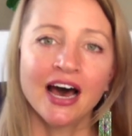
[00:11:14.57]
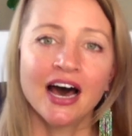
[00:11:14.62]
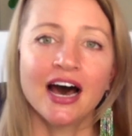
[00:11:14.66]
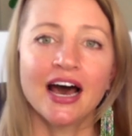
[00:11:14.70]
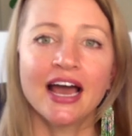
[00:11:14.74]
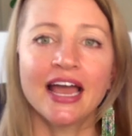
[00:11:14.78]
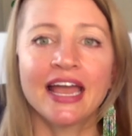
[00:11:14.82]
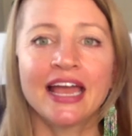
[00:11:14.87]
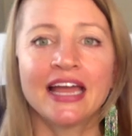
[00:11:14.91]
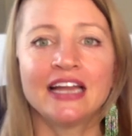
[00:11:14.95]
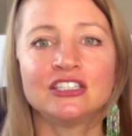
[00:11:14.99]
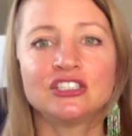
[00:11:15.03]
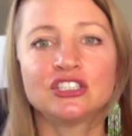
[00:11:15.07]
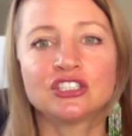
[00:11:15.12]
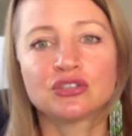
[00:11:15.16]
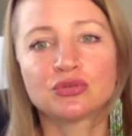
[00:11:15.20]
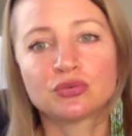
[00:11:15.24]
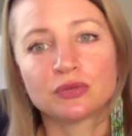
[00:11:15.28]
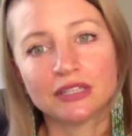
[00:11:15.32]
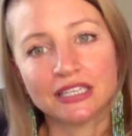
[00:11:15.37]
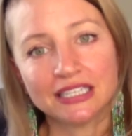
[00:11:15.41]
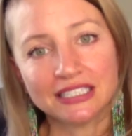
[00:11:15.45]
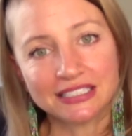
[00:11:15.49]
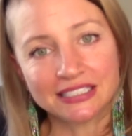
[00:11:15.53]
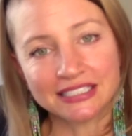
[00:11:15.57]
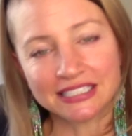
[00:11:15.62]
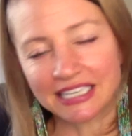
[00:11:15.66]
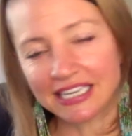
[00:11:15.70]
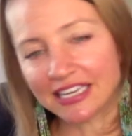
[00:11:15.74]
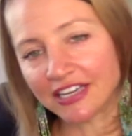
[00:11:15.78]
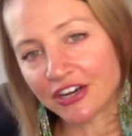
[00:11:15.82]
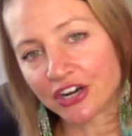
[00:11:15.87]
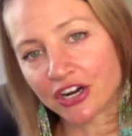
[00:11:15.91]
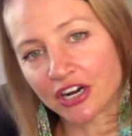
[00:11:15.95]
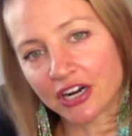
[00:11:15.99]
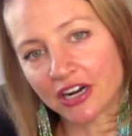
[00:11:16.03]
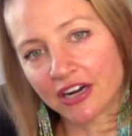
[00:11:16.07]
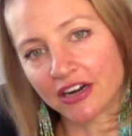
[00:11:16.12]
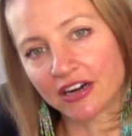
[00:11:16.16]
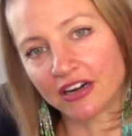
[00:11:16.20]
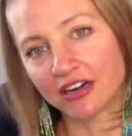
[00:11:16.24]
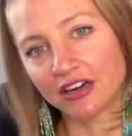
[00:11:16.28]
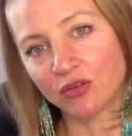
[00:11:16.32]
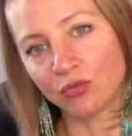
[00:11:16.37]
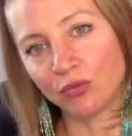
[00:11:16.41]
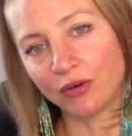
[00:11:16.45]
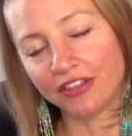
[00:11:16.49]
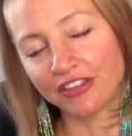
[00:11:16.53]
And just really seeing
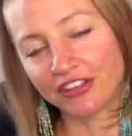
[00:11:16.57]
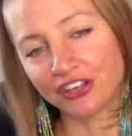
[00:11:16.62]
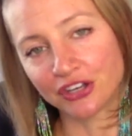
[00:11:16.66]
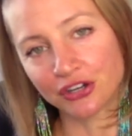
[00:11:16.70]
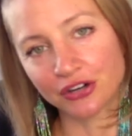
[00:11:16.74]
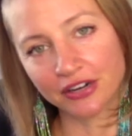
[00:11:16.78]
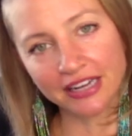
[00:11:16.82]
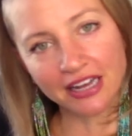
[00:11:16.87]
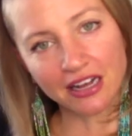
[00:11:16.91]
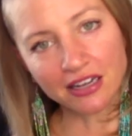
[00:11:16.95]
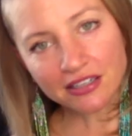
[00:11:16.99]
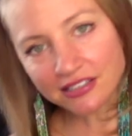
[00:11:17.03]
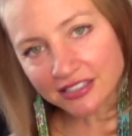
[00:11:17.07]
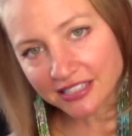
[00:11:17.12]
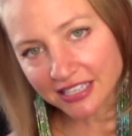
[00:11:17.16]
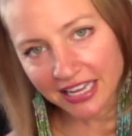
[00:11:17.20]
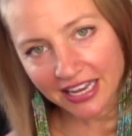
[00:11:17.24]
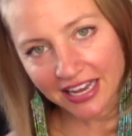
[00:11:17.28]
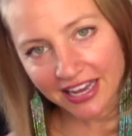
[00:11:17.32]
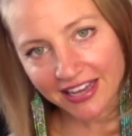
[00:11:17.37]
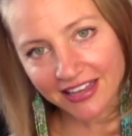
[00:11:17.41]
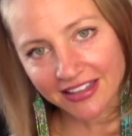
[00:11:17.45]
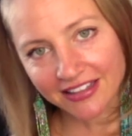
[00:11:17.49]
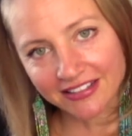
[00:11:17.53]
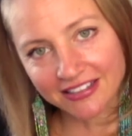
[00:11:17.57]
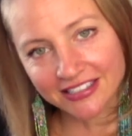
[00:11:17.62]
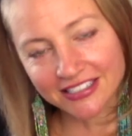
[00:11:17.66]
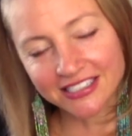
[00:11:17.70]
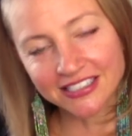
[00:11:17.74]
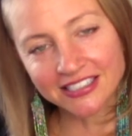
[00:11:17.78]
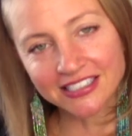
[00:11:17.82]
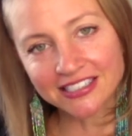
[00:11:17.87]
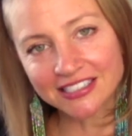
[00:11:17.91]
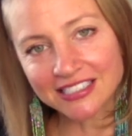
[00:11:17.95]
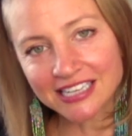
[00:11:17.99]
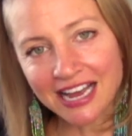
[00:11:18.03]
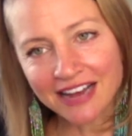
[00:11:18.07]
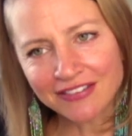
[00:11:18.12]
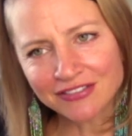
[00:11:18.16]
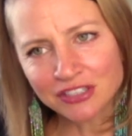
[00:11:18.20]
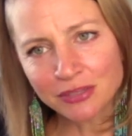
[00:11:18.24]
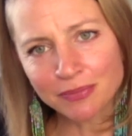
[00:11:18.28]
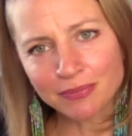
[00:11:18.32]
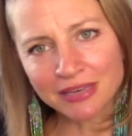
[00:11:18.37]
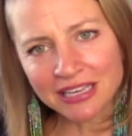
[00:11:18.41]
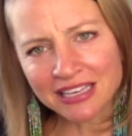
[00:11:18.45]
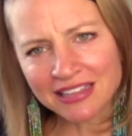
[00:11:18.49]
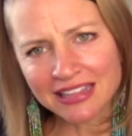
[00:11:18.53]
her with curiosity. This doesn't have to
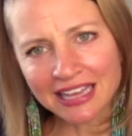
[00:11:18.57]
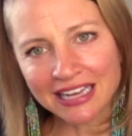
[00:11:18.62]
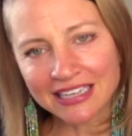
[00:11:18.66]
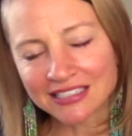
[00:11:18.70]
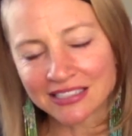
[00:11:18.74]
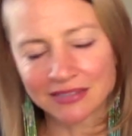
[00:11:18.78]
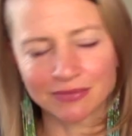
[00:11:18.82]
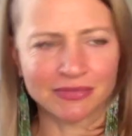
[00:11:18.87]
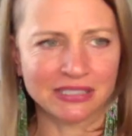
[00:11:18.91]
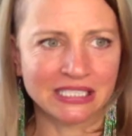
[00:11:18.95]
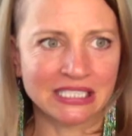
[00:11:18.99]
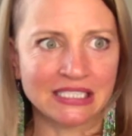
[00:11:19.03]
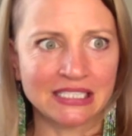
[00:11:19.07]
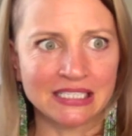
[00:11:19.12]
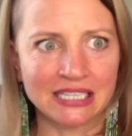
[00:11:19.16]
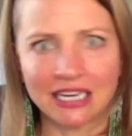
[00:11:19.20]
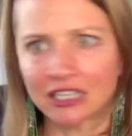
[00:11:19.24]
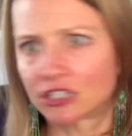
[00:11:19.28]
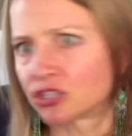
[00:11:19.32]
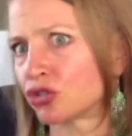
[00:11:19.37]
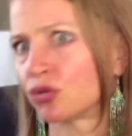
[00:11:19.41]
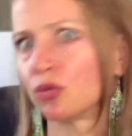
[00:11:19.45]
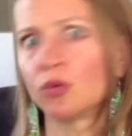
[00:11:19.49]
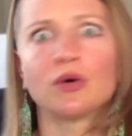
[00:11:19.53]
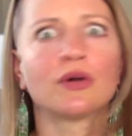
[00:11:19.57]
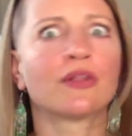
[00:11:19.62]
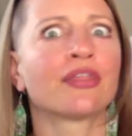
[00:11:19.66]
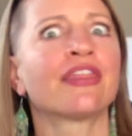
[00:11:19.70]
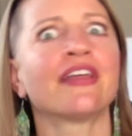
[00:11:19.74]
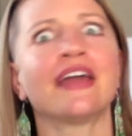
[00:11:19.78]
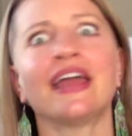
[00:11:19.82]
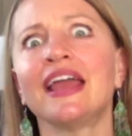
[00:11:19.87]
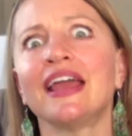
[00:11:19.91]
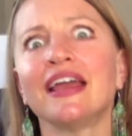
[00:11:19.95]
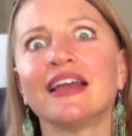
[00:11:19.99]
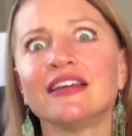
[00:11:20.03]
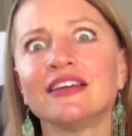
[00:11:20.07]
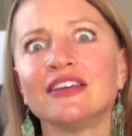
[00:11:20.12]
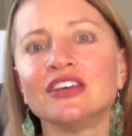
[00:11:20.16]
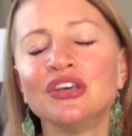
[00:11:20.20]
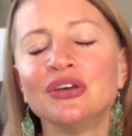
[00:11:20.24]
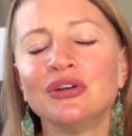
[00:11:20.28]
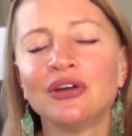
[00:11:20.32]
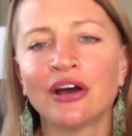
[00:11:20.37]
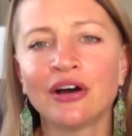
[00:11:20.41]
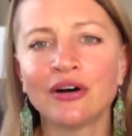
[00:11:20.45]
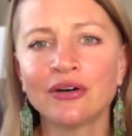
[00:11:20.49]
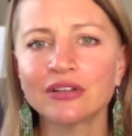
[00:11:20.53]
be like some sexual thing,
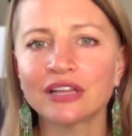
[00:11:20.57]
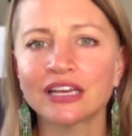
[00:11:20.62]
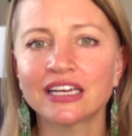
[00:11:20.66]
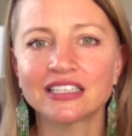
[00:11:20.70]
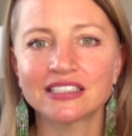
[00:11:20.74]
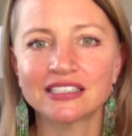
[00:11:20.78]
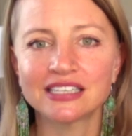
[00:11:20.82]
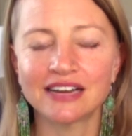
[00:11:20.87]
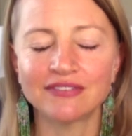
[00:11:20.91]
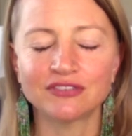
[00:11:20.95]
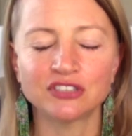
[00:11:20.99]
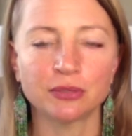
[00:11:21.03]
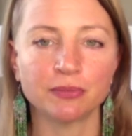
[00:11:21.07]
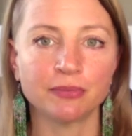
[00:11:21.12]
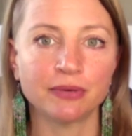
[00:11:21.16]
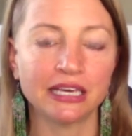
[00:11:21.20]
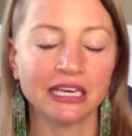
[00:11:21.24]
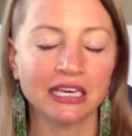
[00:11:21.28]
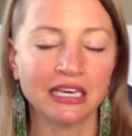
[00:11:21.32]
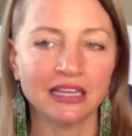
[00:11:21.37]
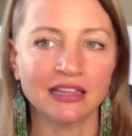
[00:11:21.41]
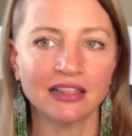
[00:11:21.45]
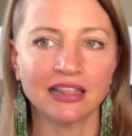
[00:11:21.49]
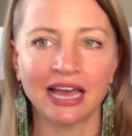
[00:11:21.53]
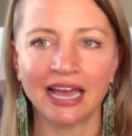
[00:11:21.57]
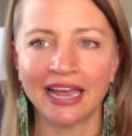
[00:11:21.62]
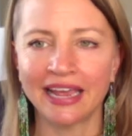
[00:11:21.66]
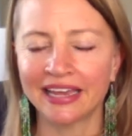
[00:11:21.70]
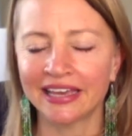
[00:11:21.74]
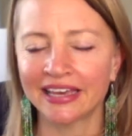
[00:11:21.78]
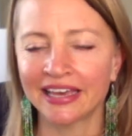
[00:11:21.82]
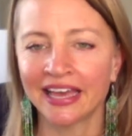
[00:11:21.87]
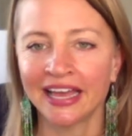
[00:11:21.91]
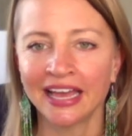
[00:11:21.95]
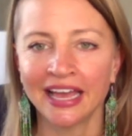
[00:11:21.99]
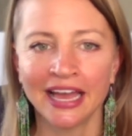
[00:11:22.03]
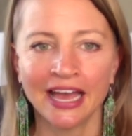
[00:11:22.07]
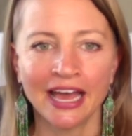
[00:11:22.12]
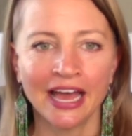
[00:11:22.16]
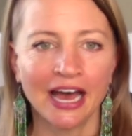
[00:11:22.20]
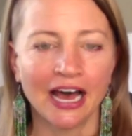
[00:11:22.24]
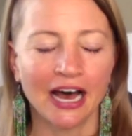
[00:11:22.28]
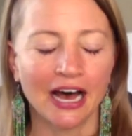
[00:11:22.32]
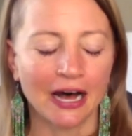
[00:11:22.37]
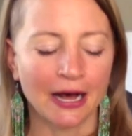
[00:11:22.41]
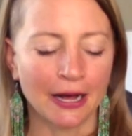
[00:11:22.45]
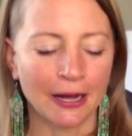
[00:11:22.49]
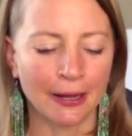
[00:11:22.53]
Like it doesn't have to be like
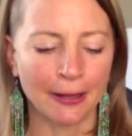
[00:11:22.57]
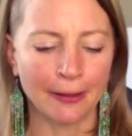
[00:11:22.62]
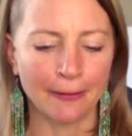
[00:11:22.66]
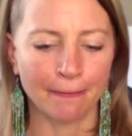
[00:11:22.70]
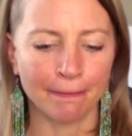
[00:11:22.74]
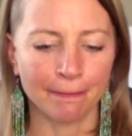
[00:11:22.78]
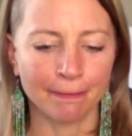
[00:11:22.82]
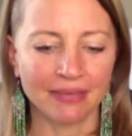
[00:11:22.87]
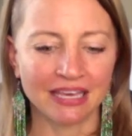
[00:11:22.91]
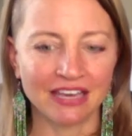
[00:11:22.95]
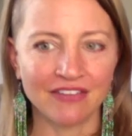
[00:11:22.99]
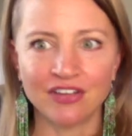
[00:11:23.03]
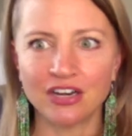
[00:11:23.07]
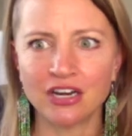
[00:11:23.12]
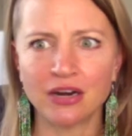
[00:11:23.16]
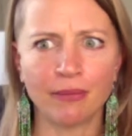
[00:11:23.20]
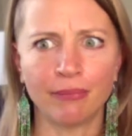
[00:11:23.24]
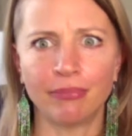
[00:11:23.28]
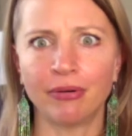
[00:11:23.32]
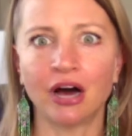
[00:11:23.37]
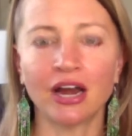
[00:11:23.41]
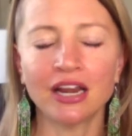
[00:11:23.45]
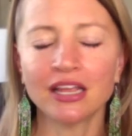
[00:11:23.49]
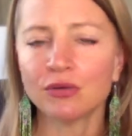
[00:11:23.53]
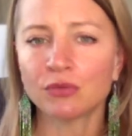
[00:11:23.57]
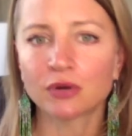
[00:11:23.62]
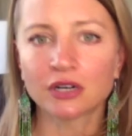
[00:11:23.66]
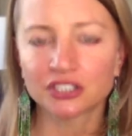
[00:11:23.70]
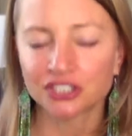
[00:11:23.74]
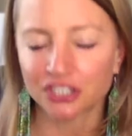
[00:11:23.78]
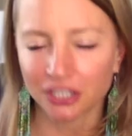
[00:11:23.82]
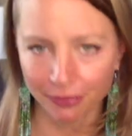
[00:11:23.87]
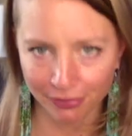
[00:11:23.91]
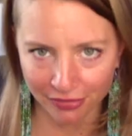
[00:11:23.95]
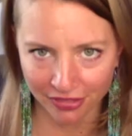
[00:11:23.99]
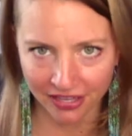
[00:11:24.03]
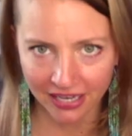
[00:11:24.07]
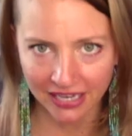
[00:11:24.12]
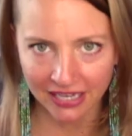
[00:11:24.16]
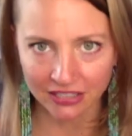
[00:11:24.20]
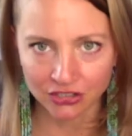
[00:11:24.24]
even a body worship thing.